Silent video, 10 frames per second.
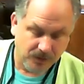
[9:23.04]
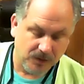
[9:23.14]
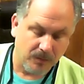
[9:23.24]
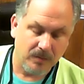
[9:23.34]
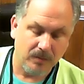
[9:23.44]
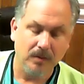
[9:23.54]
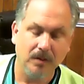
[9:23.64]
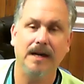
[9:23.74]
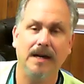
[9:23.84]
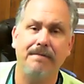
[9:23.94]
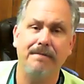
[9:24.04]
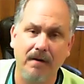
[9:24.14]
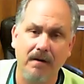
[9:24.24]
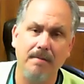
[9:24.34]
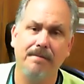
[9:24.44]
So we were looking at
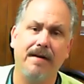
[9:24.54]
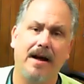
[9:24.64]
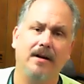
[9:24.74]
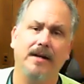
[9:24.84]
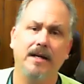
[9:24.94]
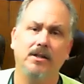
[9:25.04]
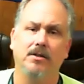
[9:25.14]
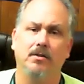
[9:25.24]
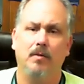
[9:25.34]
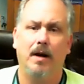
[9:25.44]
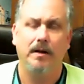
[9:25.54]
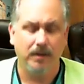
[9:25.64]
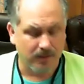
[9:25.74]
firm foundations, right?